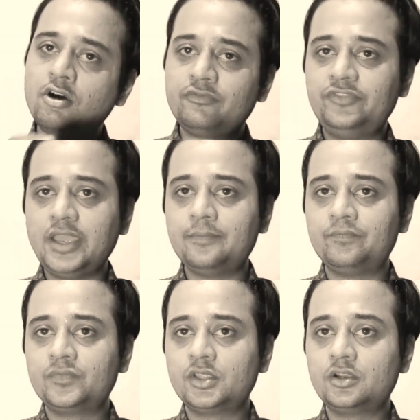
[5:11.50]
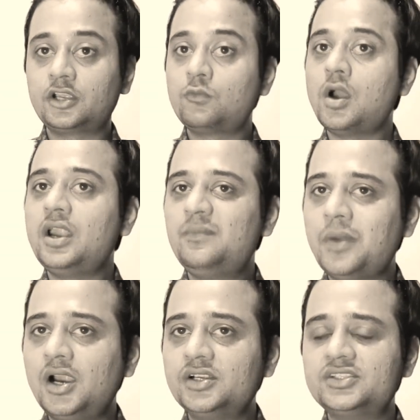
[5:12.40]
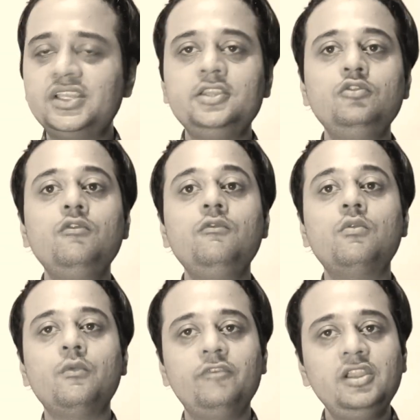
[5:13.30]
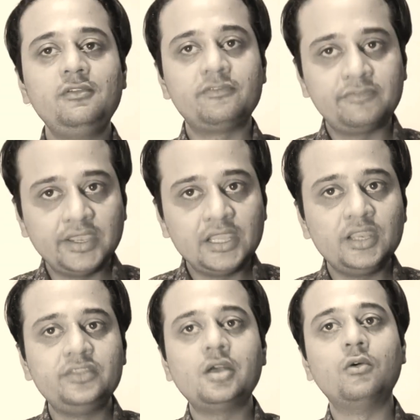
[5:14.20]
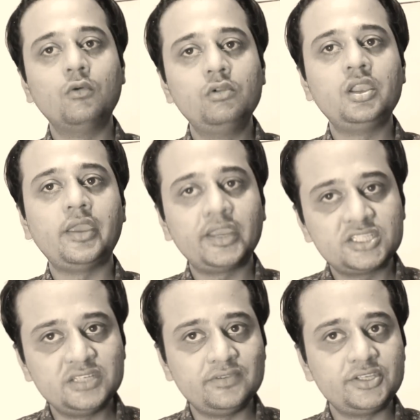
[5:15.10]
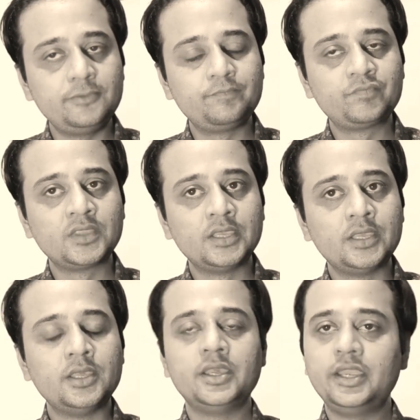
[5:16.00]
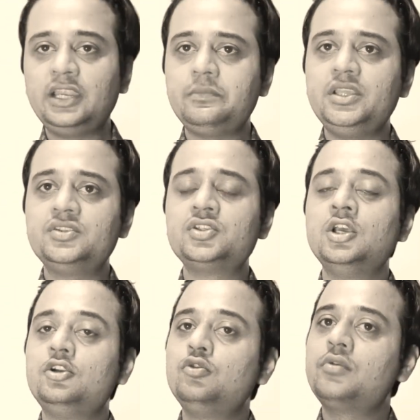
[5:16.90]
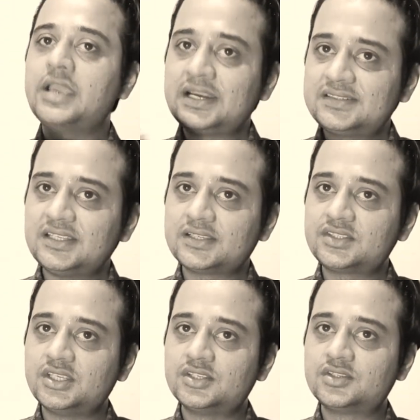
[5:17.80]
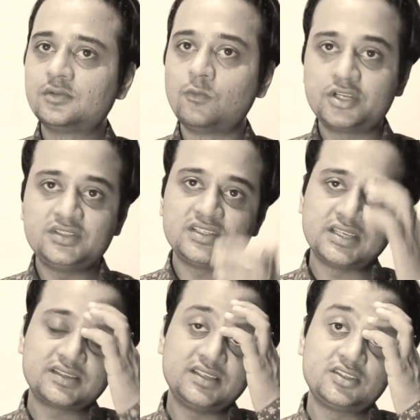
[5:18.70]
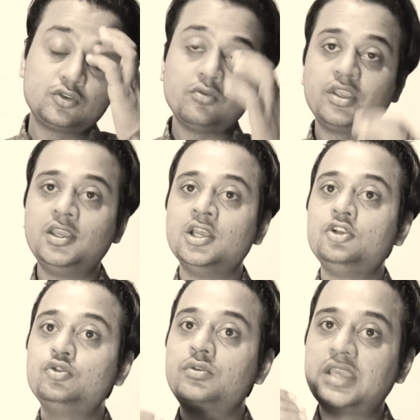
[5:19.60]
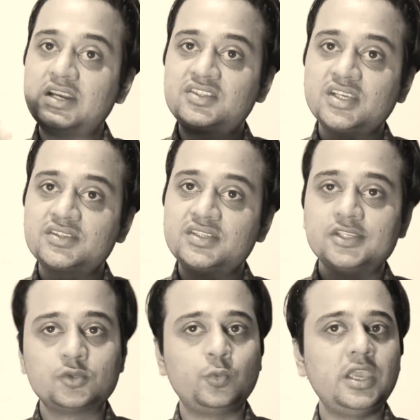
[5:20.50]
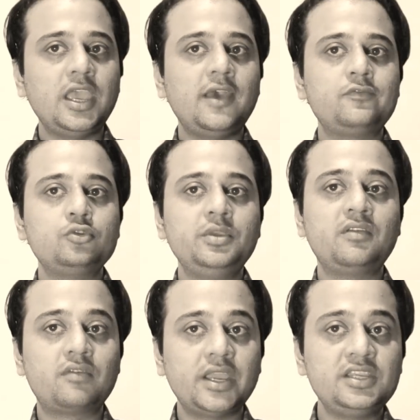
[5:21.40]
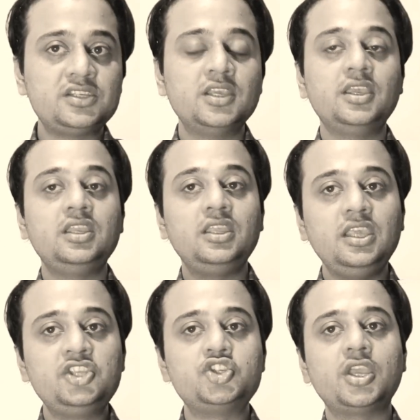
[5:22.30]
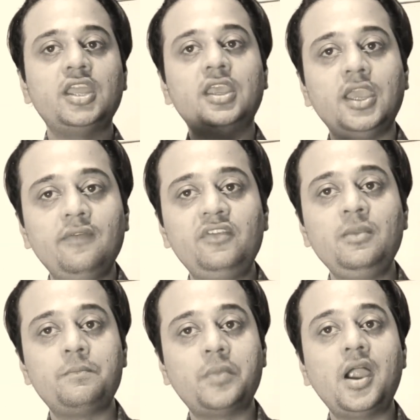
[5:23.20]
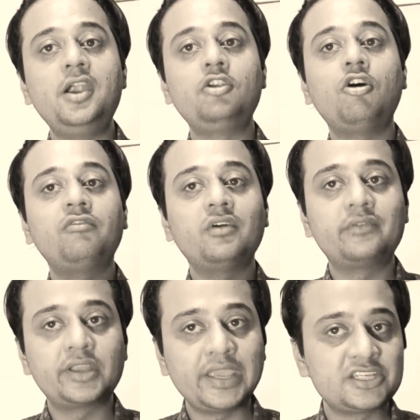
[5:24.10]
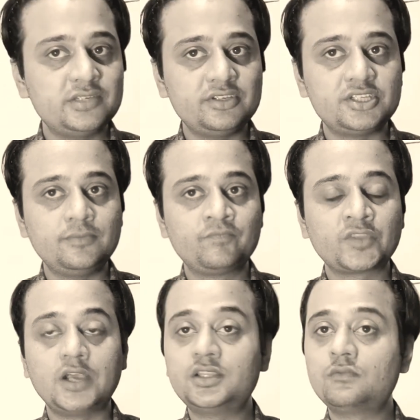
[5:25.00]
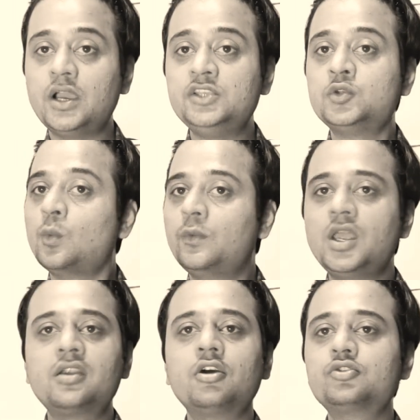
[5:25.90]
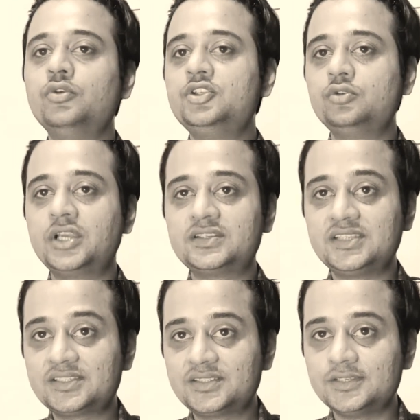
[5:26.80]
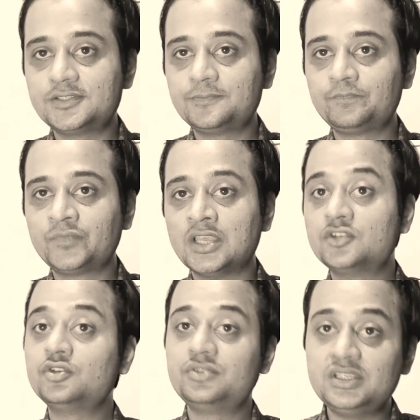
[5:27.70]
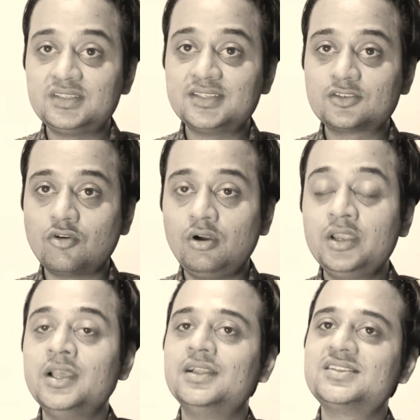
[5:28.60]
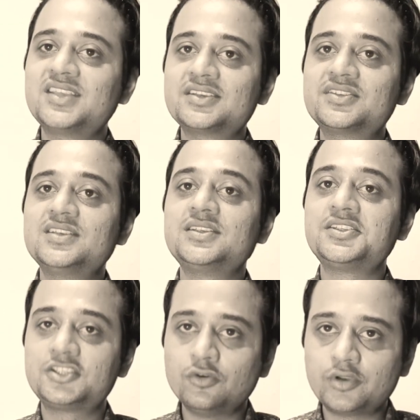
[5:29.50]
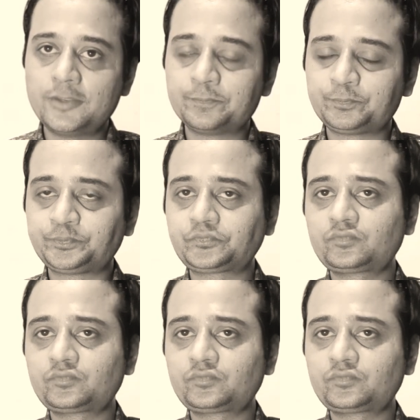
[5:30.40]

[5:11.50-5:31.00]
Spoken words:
of them required parts, then you will fail in the whole activity. It means to get success, what is the success story? To get success, we have to be right in each and every part of our activity. Otherwise, we are not going to get success. So this is called success story.